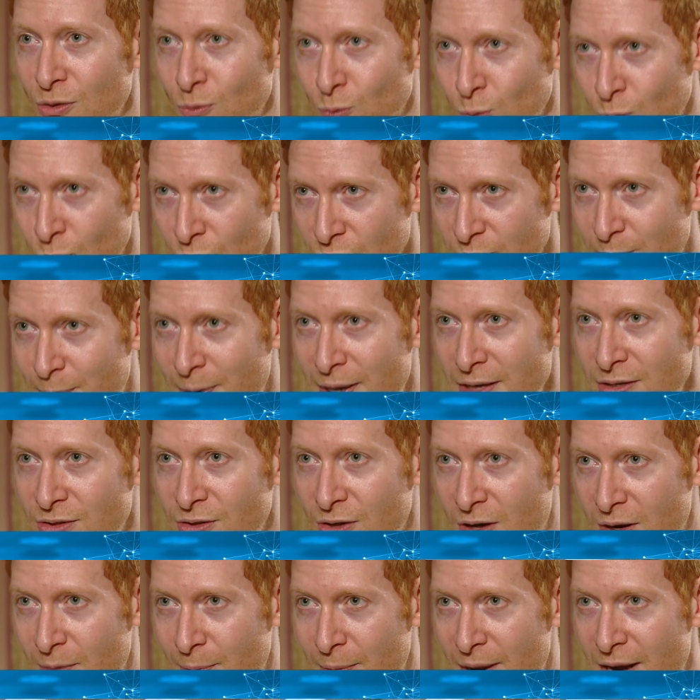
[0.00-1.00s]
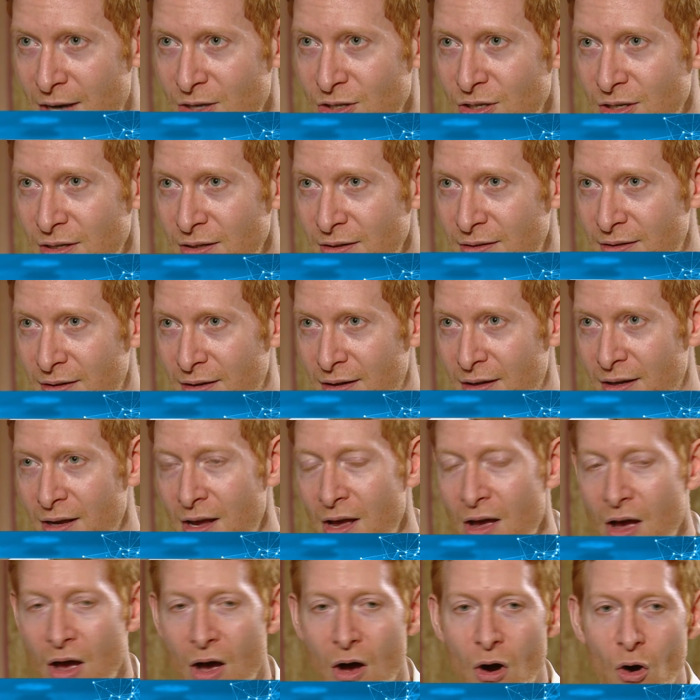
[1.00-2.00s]
rules-based automation to
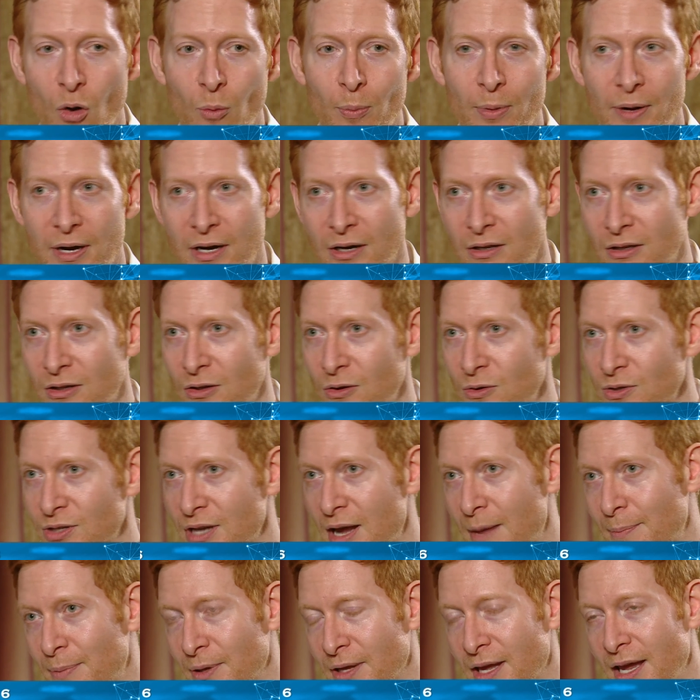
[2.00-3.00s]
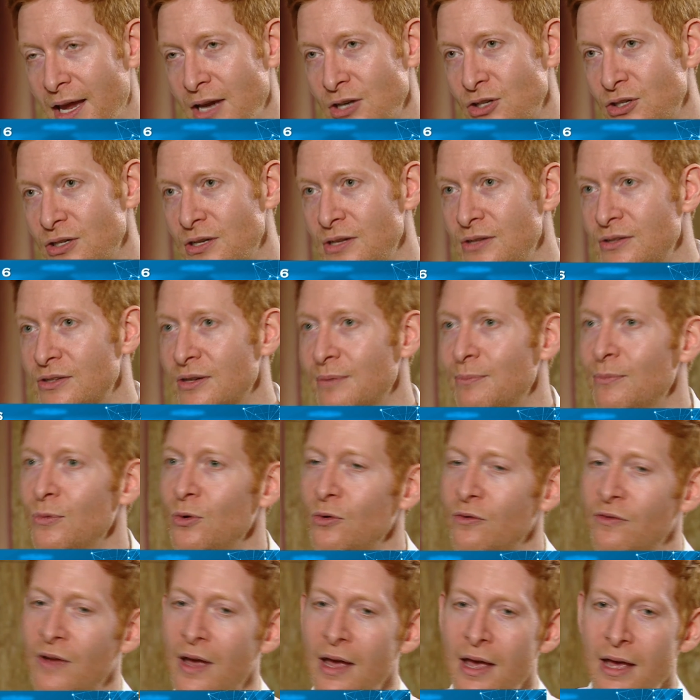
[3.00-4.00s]
open and close applications and
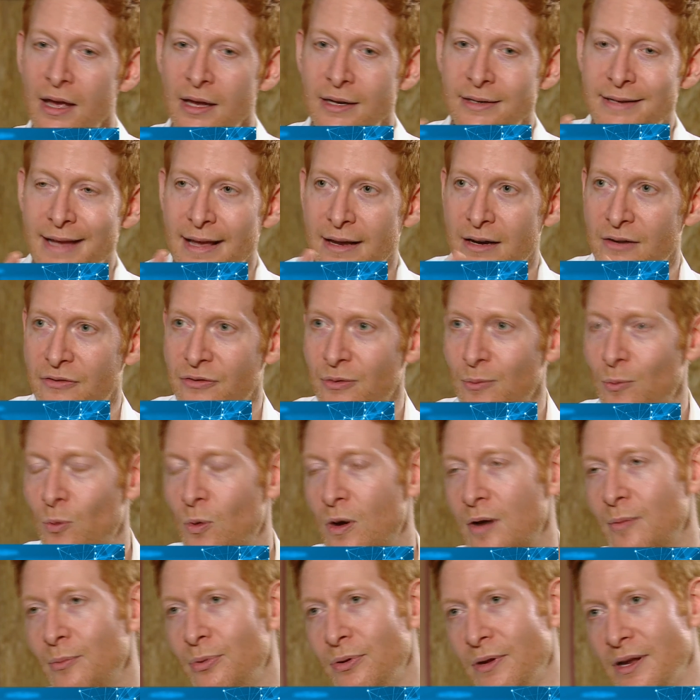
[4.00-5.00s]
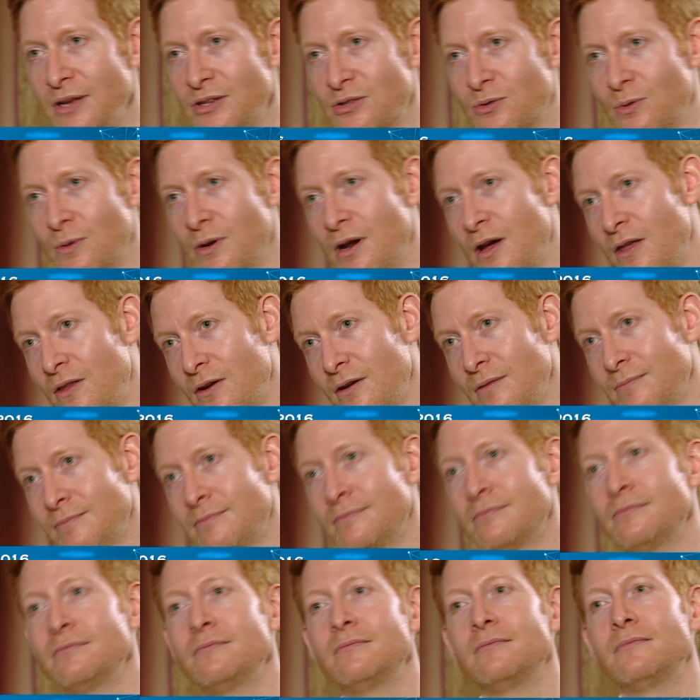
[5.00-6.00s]
move data from one place to another.
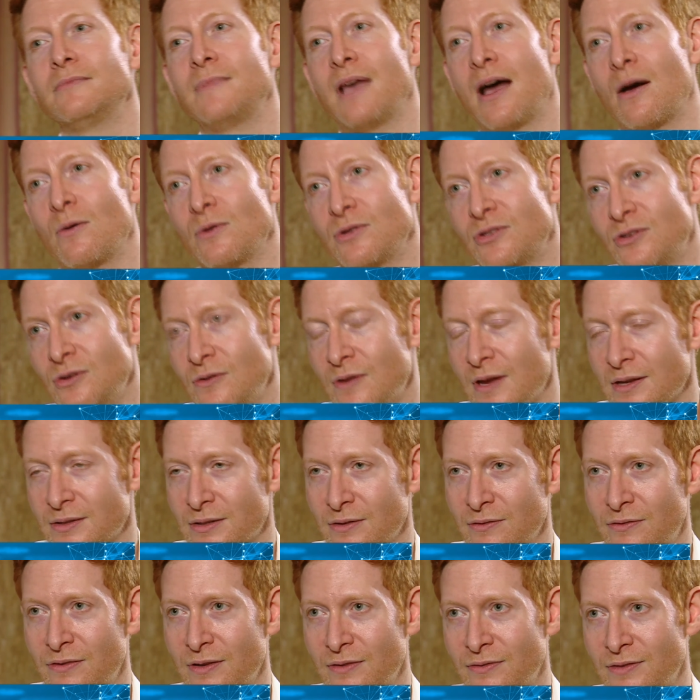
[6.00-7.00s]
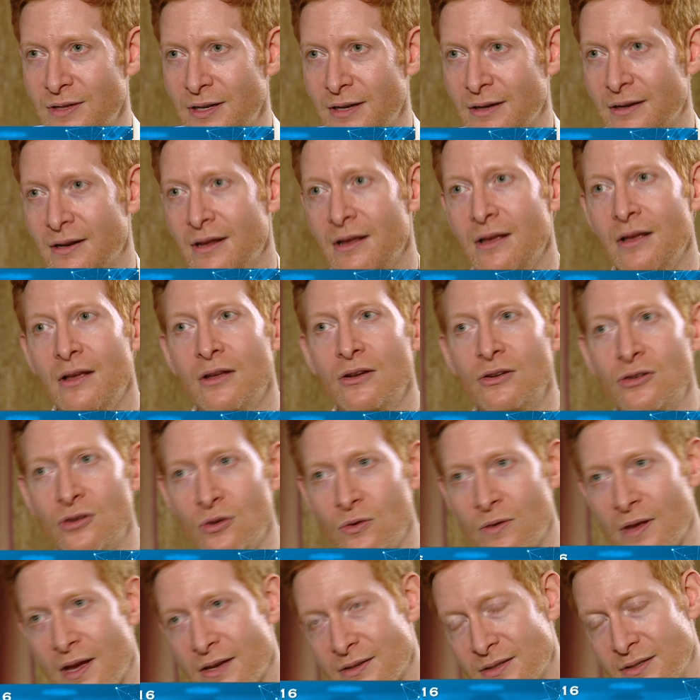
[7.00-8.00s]
That was 2015.
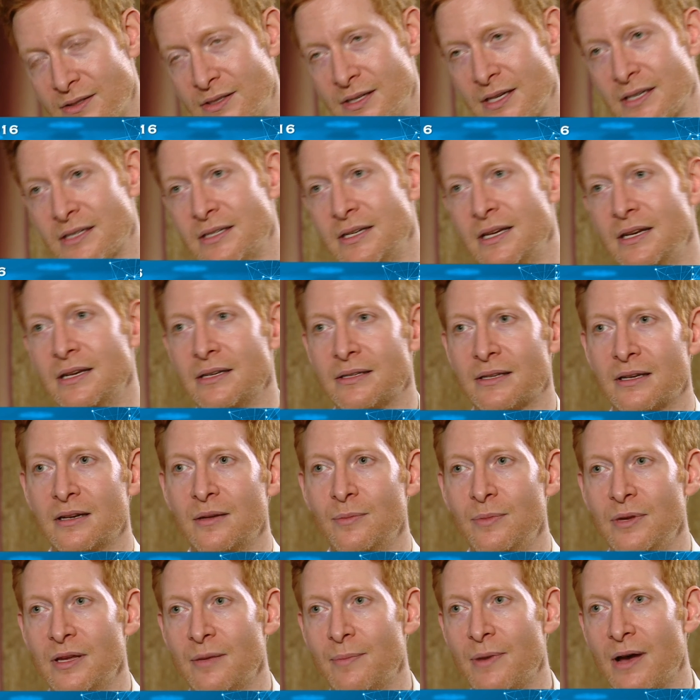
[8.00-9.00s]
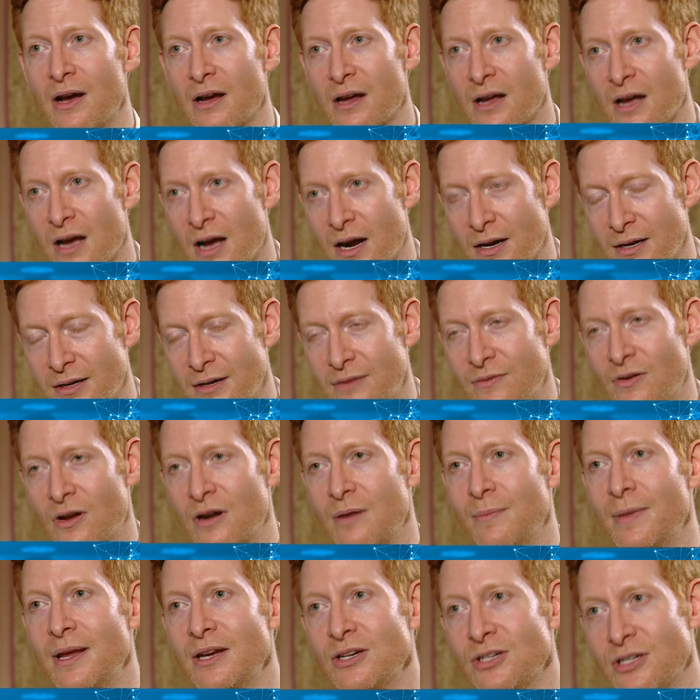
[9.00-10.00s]
2016 is going to be about cognitive
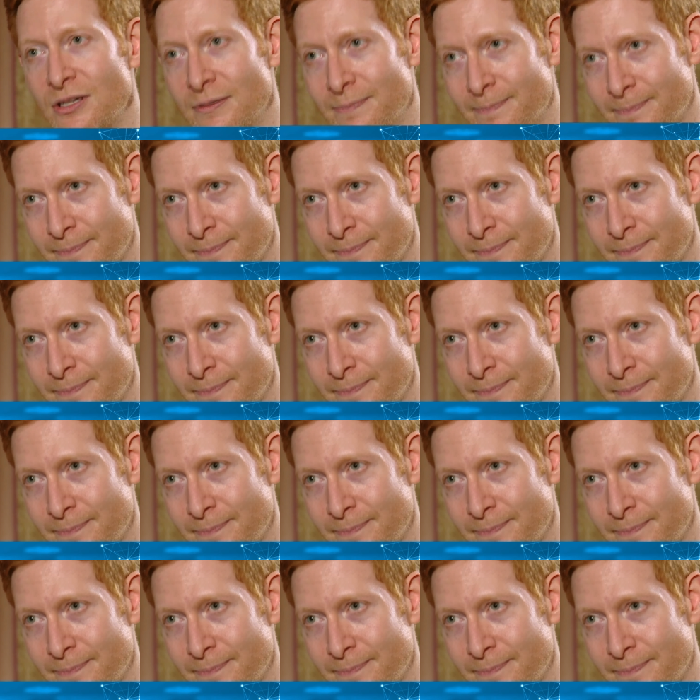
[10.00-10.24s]
automation.